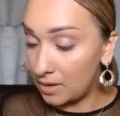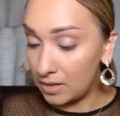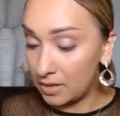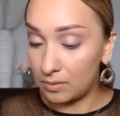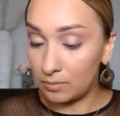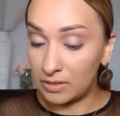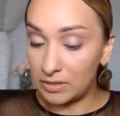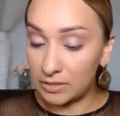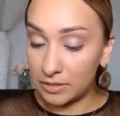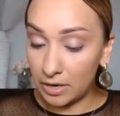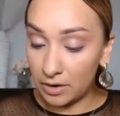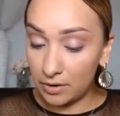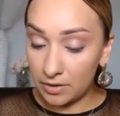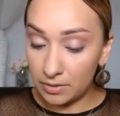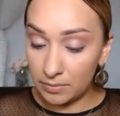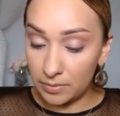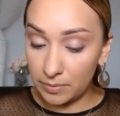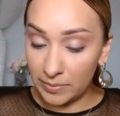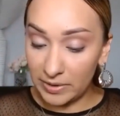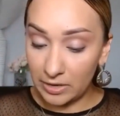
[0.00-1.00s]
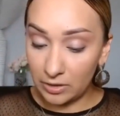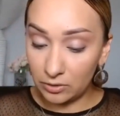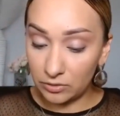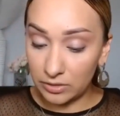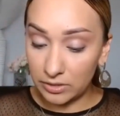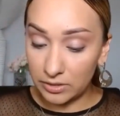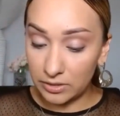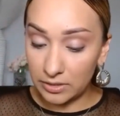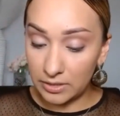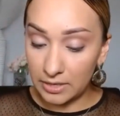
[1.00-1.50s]
The mascara that I'm going to be
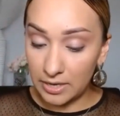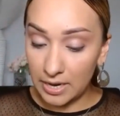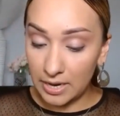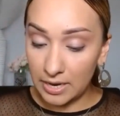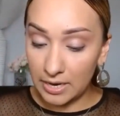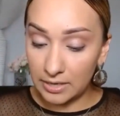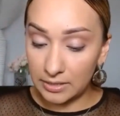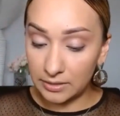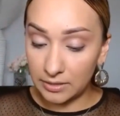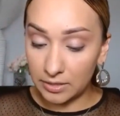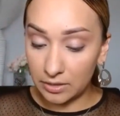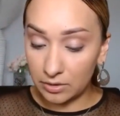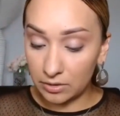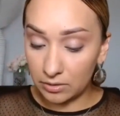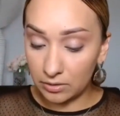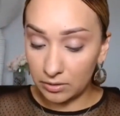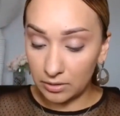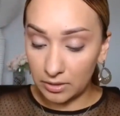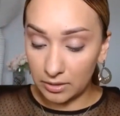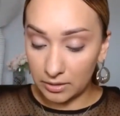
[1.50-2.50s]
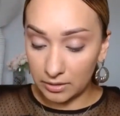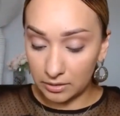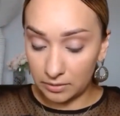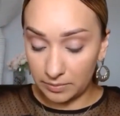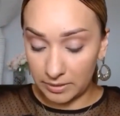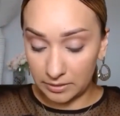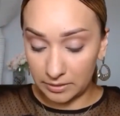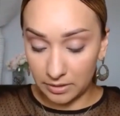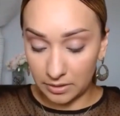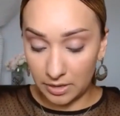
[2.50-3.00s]
using today is the Curl Luxe
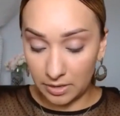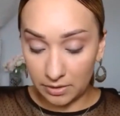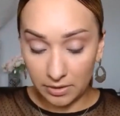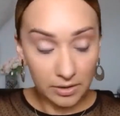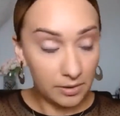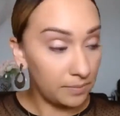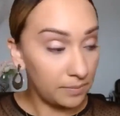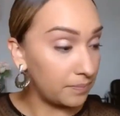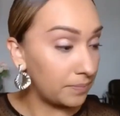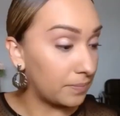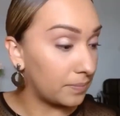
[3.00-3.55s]
mascara.